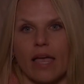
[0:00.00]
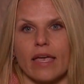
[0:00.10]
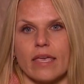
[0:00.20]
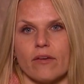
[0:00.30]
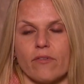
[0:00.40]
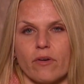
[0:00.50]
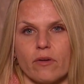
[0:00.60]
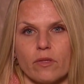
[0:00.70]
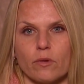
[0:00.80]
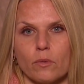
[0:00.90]
not give
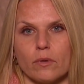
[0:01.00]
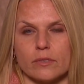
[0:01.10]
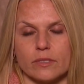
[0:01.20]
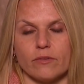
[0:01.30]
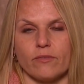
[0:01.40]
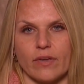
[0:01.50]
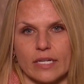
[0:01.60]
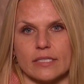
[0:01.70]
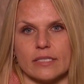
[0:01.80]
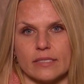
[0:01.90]
her the tools to
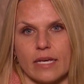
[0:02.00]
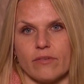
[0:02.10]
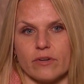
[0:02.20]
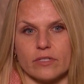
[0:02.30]
fix and save